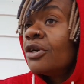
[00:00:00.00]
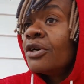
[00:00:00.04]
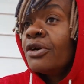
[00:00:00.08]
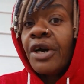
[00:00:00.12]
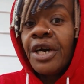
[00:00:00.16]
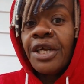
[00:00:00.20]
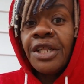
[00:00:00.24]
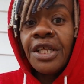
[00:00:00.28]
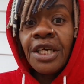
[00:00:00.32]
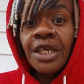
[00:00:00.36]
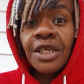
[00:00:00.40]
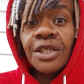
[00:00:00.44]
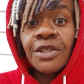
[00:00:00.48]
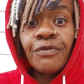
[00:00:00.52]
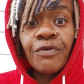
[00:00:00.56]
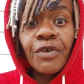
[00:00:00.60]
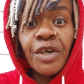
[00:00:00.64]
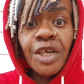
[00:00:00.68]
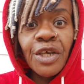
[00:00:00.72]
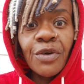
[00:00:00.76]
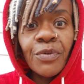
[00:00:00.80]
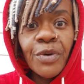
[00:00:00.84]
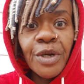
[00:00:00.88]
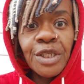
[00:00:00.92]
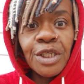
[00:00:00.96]
I think it's
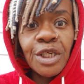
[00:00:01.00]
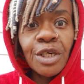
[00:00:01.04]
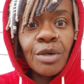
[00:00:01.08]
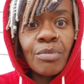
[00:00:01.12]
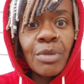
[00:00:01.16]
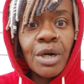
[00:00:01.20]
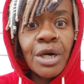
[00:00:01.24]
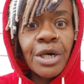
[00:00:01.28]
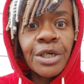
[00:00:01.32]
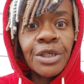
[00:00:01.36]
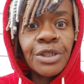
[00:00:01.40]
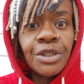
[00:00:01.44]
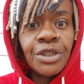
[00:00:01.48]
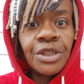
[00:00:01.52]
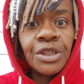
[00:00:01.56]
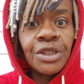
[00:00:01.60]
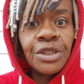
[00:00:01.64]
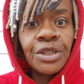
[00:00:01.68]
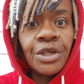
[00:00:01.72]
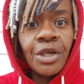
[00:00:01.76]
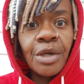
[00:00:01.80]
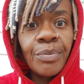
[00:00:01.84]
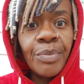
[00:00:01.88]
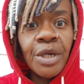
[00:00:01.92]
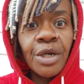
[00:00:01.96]
funny watching Mars just
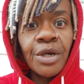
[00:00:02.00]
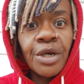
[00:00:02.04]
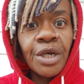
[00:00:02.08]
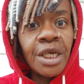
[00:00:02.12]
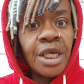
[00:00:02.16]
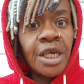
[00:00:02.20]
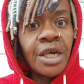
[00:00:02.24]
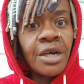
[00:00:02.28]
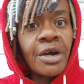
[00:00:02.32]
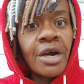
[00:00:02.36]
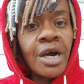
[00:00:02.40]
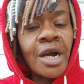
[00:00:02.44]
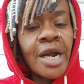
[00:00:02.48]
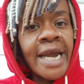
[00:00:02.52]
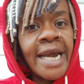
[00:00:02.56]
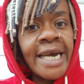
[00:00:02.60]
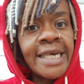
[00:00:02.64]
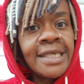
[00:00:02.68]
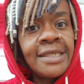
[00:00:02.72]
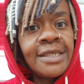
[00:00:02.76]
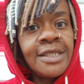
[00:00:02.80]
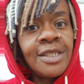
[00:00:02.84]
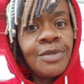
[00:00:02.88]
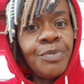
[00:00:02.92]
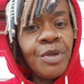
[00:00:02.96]
sit up here and kick our
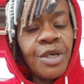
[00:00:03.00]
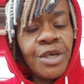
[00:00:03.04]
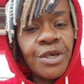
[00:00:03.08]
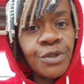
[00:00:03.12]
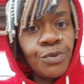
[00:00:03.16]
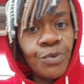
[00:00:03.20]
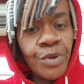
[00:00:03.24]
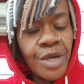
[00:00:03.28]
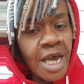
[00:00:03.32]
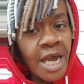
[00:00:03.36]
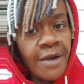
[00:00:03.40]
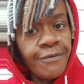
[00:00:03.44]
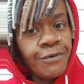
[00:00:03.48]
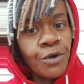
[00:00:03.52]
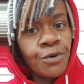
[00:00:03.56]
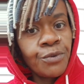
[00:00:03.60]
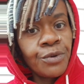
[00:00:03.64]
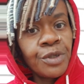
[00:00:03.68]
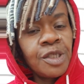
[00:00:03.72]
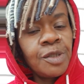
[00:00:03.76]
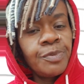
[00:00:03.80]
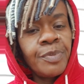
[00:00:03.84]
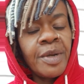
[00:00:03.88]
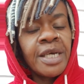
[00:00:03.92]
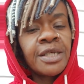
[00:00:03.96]
asses because we have no
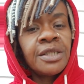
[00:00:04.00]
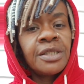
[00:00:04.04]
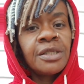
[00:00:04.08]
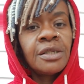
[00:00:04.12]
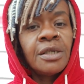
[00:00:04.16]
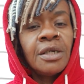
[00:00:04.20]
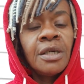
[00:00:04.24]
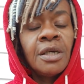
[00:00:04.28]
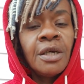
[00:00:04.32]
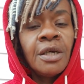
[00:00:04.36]
respect